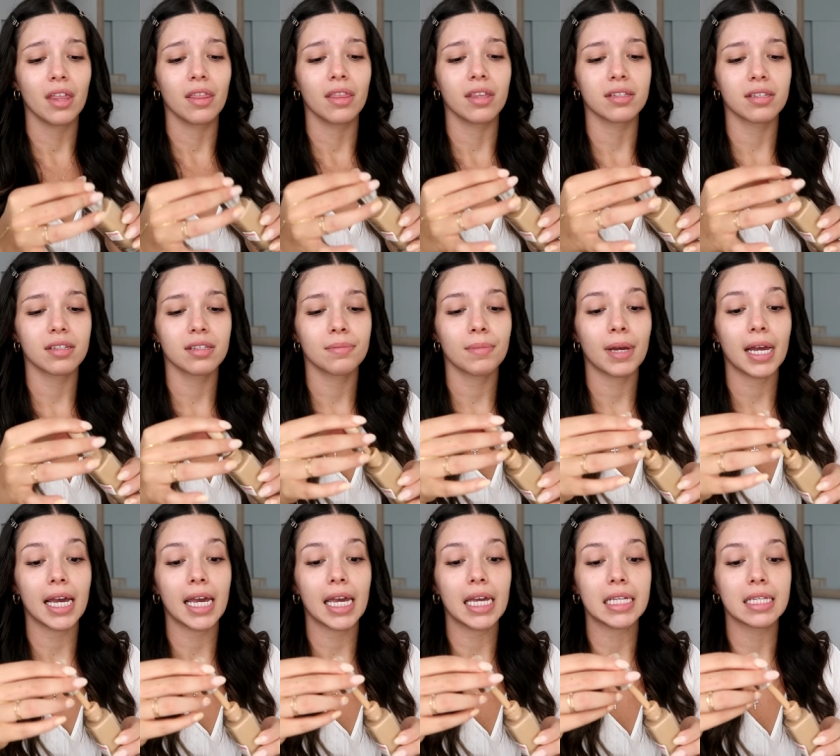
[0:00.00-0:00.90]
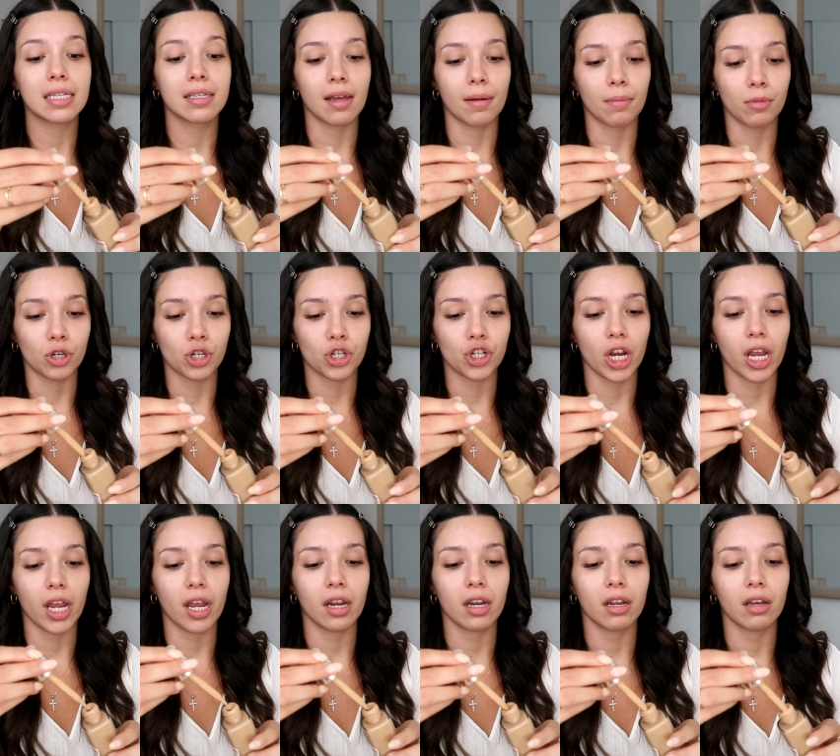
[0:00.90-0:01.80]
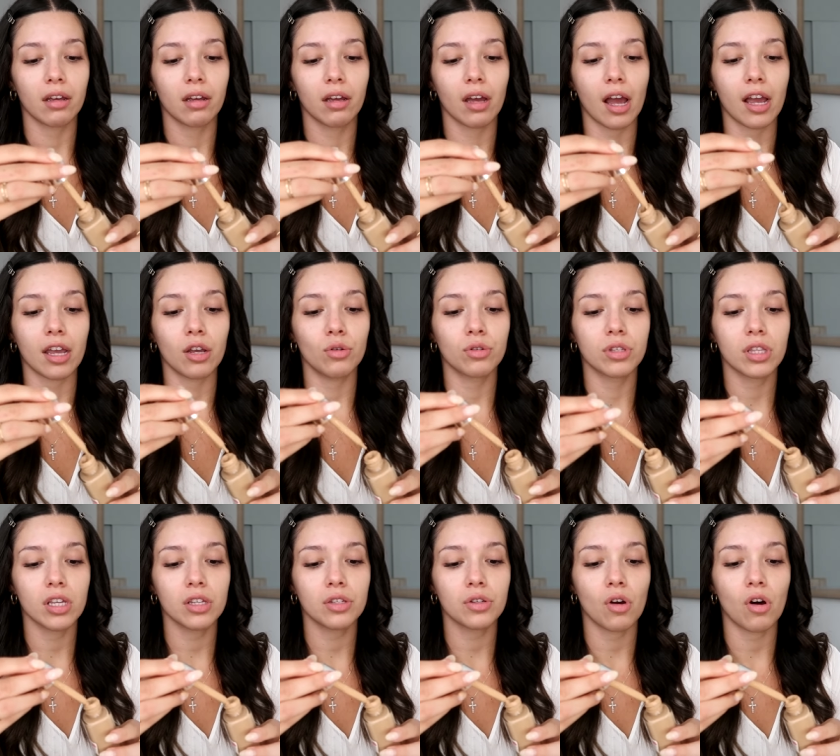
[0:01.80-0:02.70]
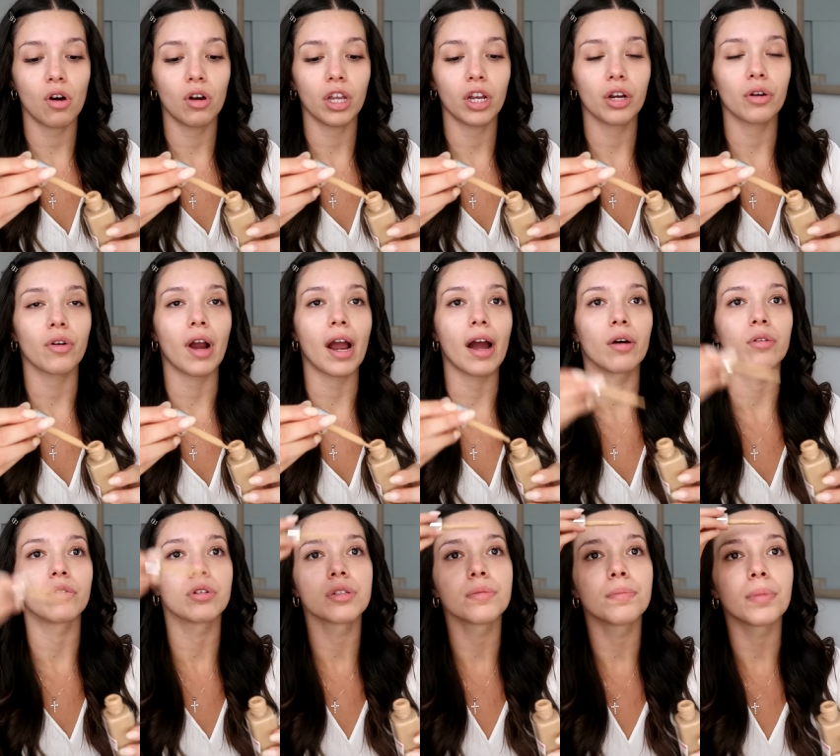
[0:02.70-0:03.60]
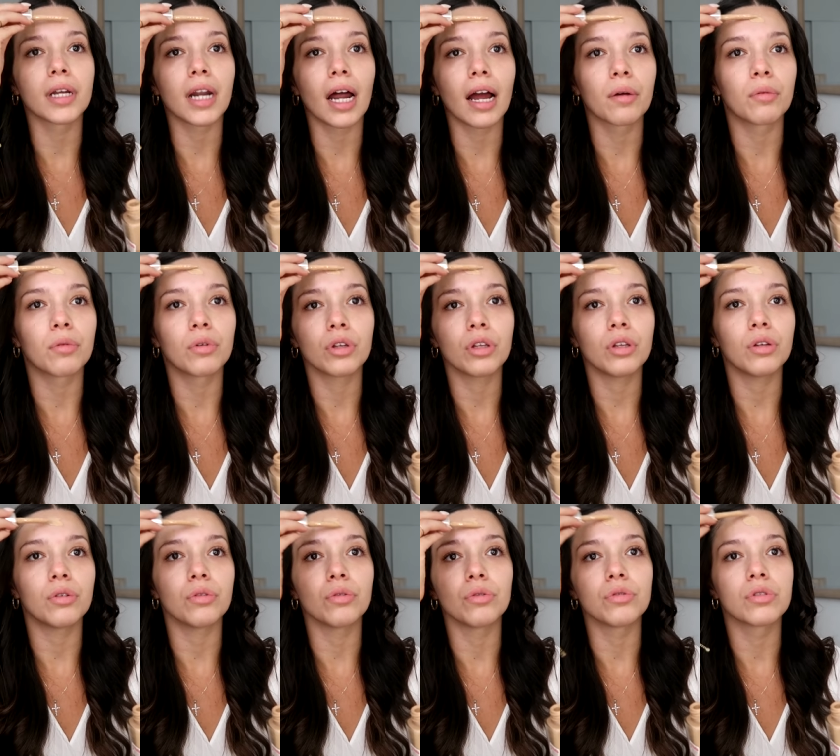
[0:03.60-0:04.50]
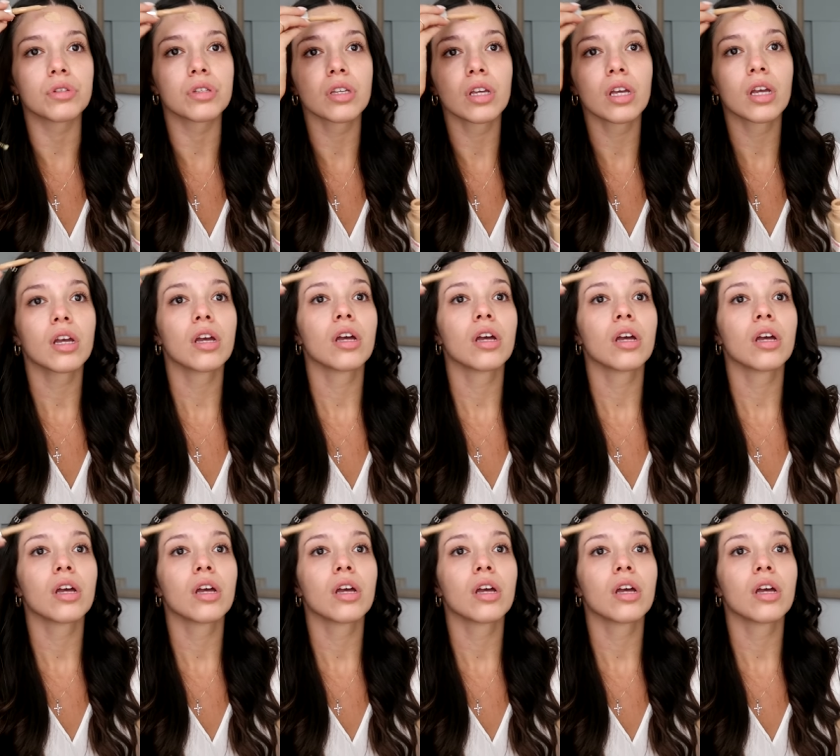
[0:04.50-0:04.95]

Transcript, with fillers: This is my summer shade. I use this all year round, but I will use